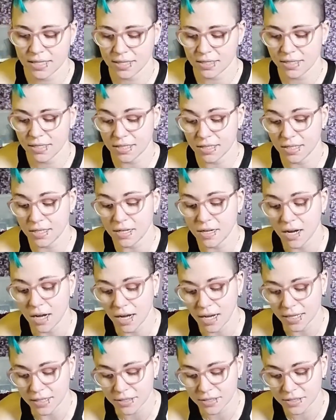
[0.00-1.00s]
did
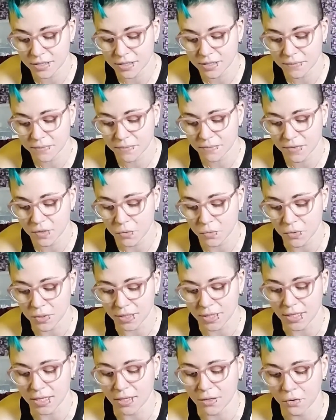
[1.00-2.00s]
not
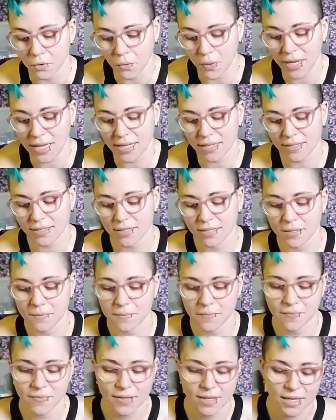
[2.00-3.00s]
really equate
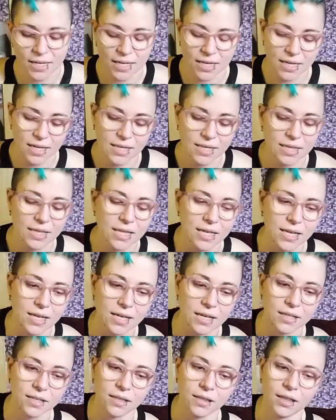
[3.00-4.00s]

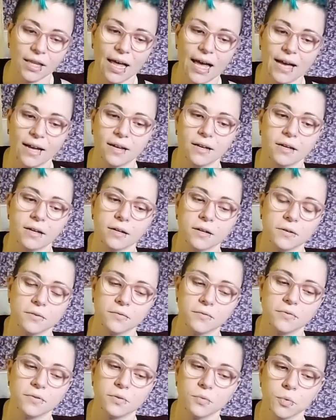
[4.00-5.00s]
the lack
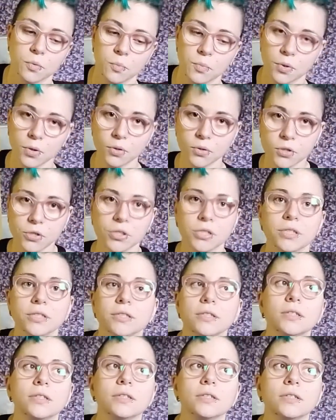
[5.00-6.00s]
of repulsion
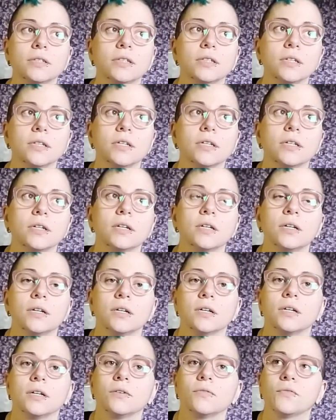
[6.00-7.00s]

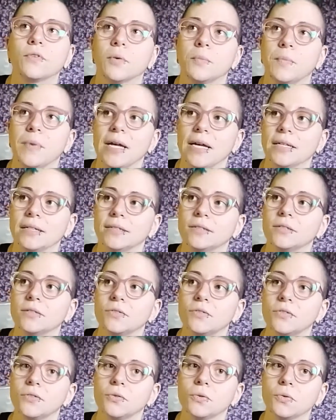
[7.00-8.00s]
from men
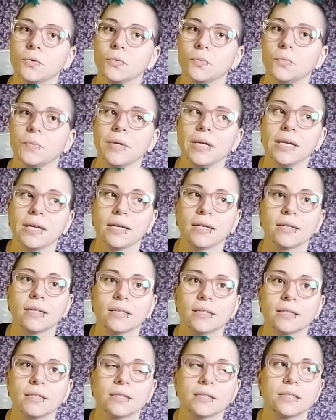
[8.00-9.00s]
to being
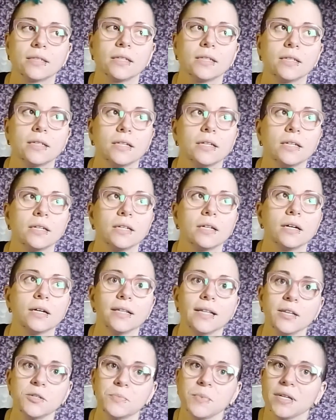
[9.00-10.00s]
a
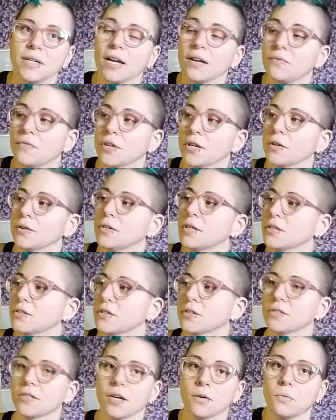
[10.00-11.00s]
lesbian. I figured that
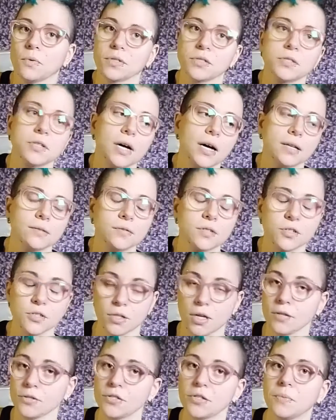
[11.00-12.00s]
since I was not
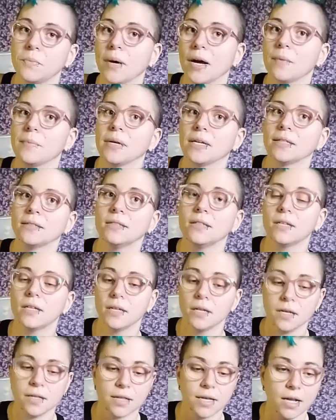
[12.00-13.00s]
disgusted by men,
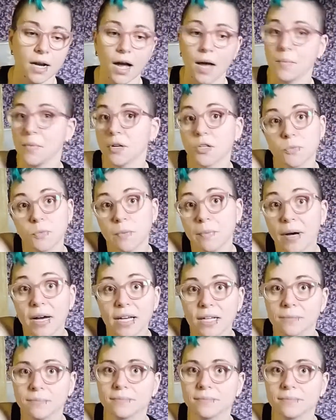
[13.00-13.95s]
that I must be bi.